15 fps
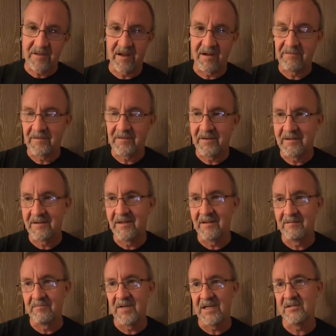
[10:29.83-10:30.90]
off, and
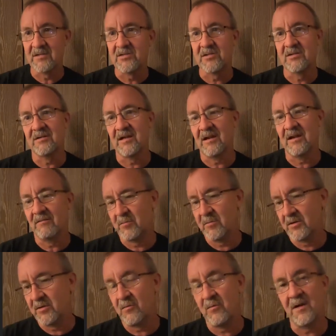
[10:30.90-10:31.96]
then making sure that
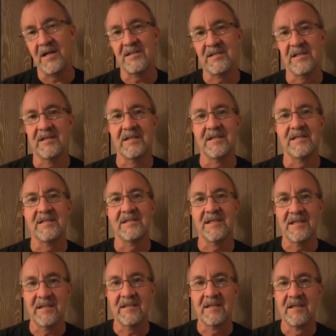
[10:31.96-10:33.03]
everybody who wants in gets
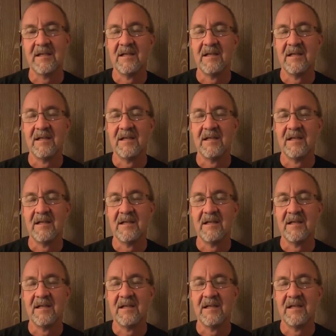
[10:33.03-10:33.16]
in.